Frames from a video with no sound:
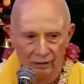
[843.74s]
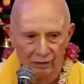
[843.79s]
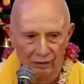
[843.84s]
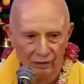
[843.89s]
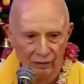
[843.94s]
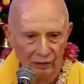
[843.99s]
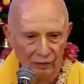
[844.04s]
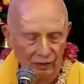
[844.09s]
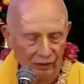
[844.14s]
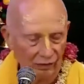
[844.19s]
in, the,
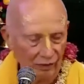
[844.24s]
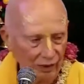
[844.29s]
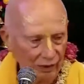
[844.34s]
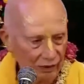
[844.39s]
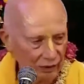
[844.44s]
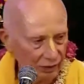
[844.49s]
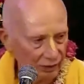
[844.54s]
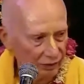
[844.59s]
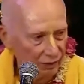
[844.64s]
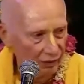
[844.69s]
in
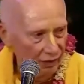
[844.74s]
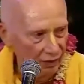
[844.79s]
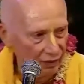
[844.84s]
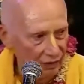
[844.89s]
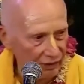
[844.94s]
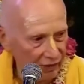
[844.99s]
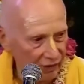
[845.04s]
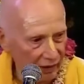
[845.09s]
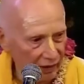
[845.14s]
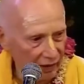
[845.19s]
previous and
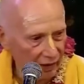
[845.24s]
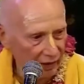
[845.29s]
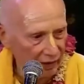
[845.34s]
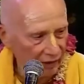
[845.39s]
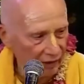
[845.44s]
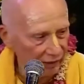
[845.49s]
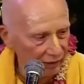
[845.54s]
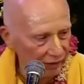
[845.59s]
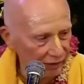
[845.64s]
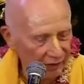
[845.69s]
present
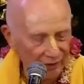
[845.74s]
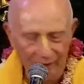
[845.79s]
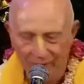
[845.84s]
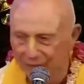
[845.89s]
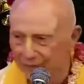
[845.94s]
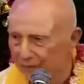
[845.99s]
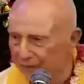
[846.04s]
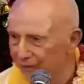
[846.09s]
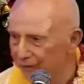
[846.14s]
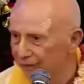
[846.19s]
lives.
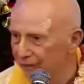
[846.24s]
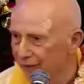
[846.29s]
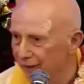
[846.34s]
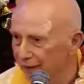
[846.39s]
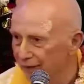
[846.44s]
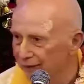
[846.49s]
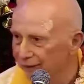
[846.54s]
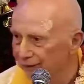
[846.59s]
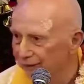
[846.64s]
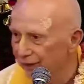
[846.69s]

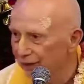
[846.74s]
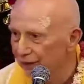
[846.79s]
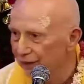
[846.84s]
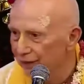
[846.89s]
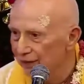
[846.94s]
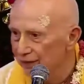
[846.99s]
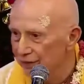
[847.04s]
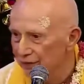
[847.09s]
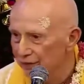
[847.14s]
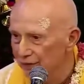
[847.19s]

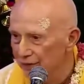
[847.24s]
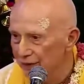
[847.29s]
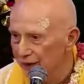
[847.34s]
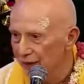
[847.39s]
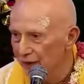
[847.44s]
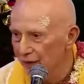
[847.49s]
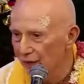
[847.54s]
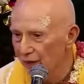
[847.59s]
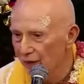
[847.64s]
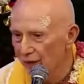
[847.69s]
So you
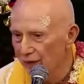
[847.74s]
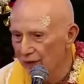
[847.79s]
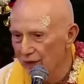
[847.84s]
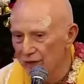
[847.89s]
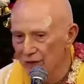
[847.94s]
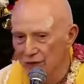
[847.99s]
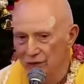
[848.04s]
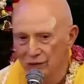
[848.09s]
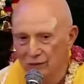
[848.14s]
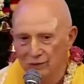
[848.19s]
take all
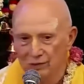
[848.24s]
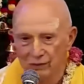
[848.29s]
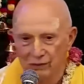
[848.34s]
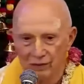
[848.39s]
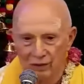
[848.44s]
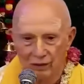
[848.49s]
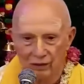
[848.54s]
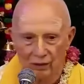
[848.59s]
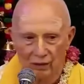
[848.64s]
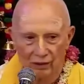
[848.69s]
this and you
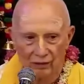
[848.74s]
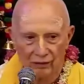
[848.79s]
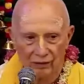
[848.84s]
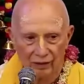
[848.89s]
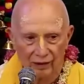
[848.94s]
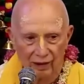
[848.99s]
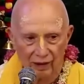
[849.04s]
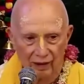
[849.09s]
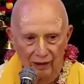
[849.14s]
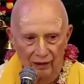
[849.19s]
put it all
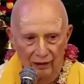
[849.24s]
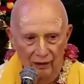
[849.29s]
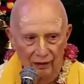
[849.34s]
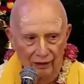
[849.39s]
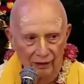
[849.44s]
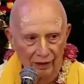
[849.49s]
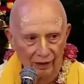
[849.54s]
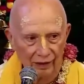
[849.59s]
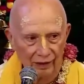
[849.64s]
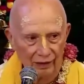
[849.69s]

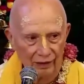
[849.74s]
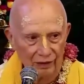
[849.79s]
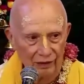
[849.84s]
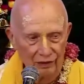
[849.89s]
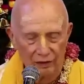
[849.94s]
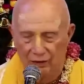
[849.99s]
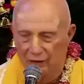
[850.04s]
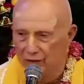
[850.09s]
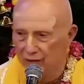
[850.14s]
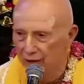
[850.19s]
together, and
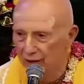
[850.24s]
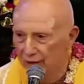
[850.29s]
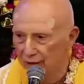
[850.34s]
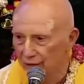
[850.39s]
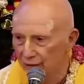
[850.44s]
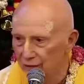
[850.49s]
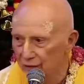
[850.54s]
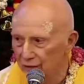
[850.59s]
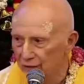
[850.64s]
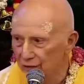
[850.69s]
this is the
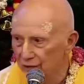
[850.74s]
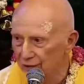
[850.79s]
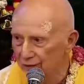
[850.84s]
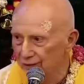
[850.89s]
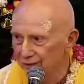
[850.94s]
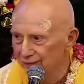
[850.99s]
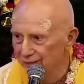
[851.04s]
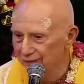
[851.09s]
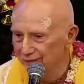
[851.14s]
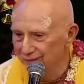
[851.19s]
grand
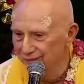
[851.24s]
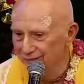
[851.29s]
illusion.